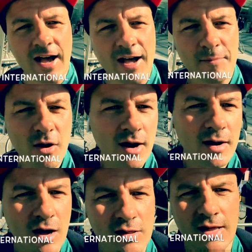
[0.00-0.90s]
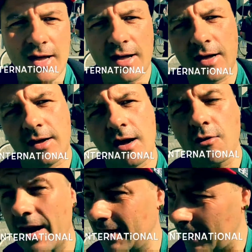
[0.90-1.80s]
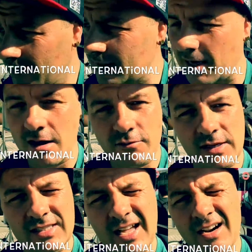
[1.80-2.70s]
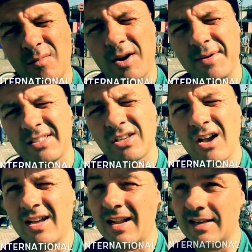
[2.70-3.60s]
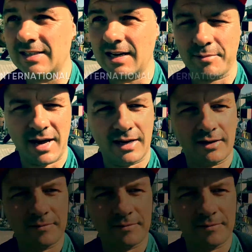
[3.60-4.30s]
All right, I'll cut this and I'll restart it when I'm inside St Panc.